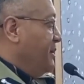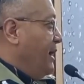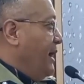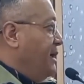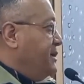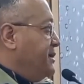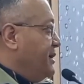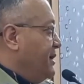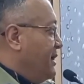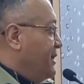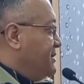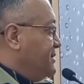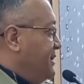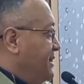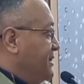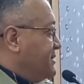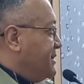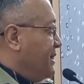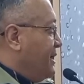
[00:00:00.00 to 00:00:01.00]

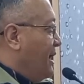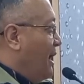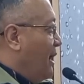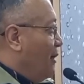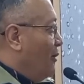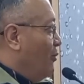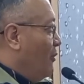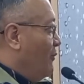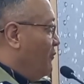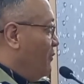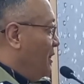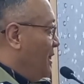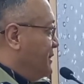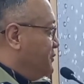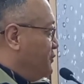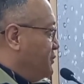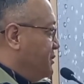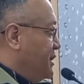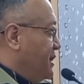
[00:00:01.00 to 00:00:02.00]
Hnlc is an unlawful
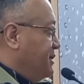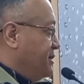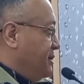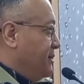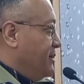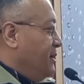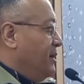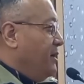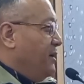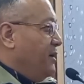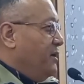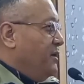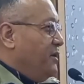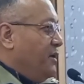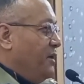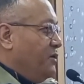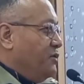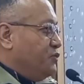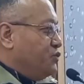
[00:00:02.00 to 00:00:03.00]
association.
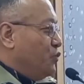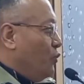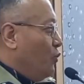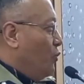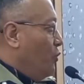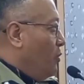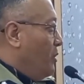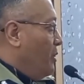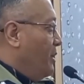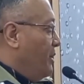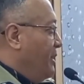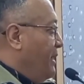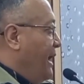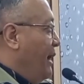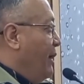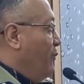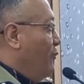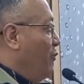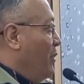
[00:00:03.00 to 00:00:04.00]
So
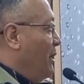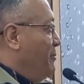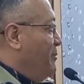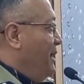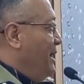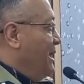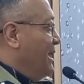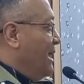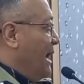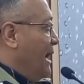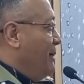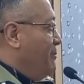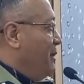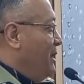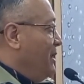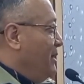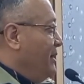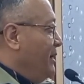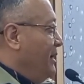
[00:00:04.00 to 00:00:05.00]
they will be
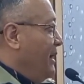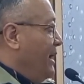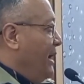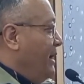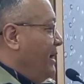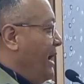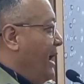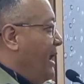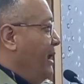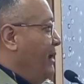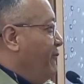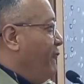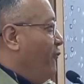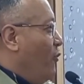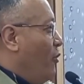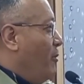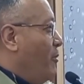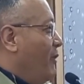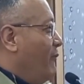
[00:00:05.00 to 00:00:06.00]
liable. Any
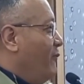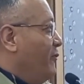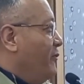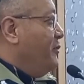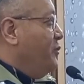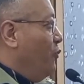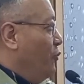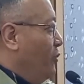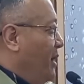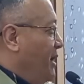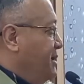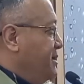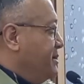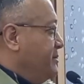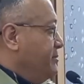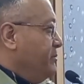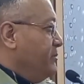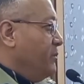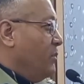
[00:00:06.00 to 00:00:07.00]
form of
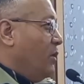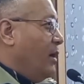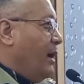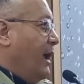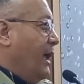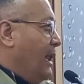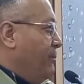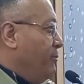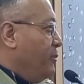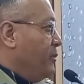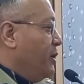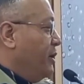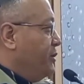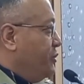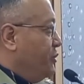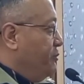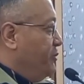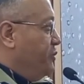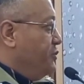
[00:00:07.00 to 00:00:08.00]
donation, help,
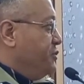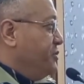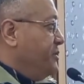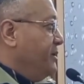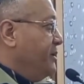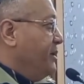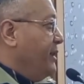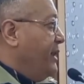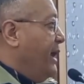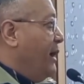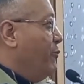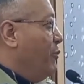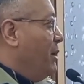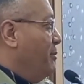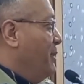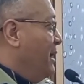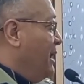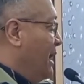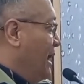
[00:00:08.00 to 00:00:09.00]
contribution, they
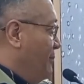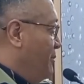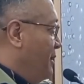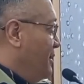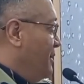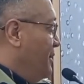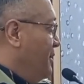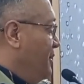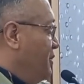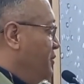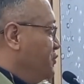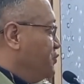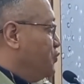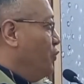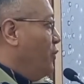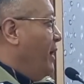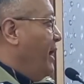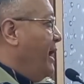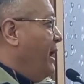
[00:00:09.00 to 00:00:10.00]
will be liable.
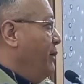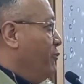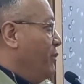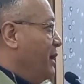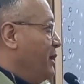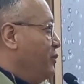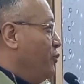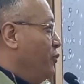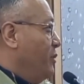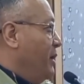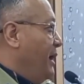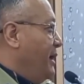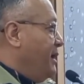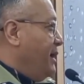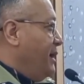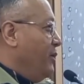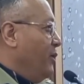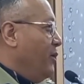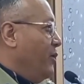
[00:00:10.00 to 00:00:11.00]
So anyone
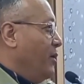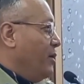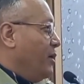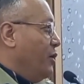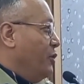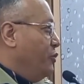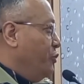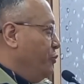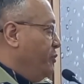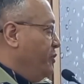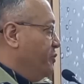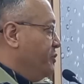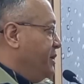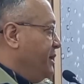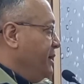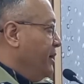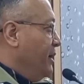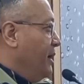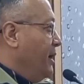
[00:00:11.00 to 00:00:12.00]
donating,
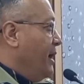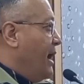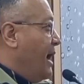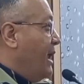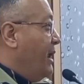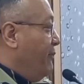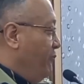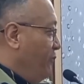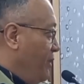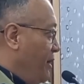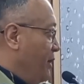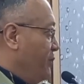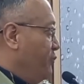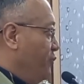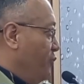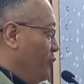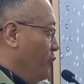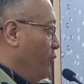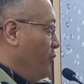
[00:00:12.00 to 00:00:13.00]
contributing, and if you get
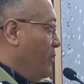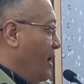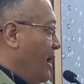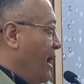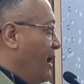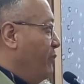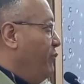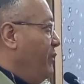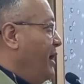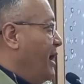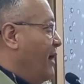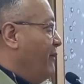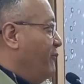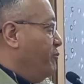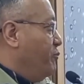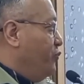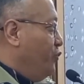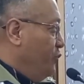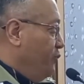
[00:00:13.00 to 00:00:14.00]
to know, and we
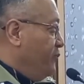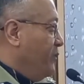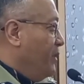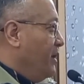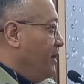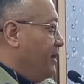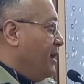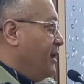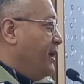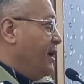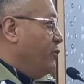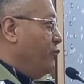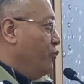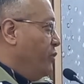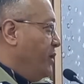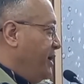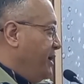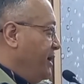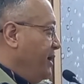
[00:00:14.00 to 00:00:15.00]
have proof that they are
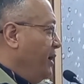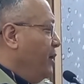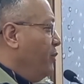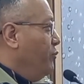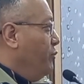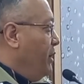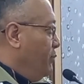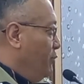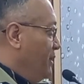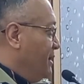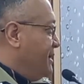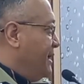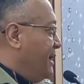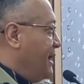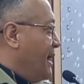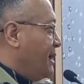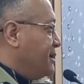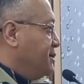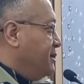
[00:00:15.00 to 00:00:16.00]
donating, we will
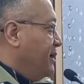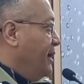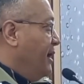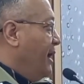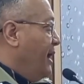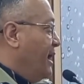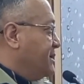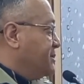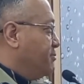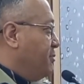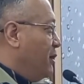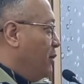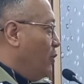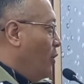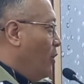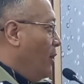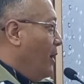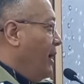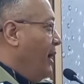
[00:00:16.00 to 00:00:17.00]
take action as per
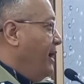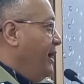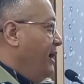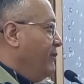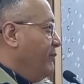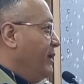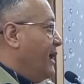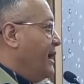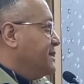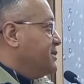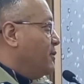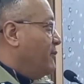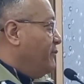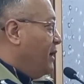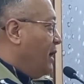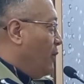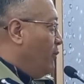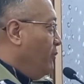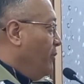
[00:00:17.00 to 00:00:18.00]
law. Even as of
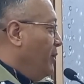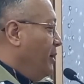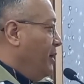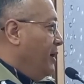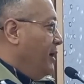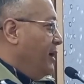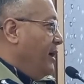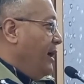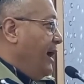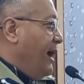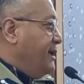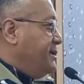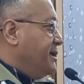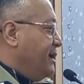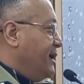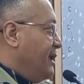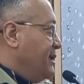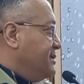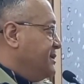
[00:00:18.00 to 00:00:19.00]
now,
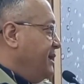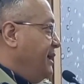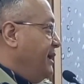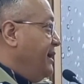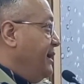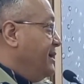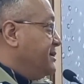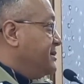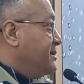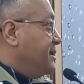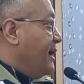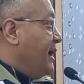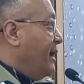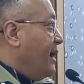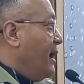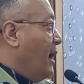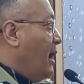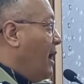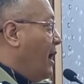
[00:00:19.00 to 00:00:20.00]
Hnlc is
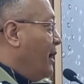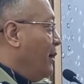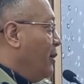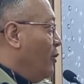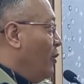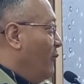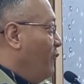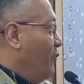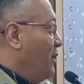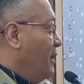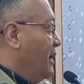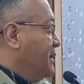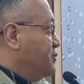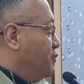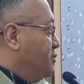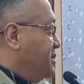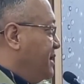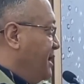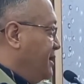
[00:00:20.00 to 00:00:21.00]
an unlawful
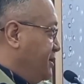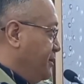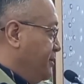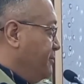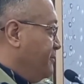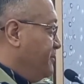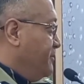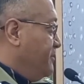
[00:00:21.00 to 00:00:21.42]
association.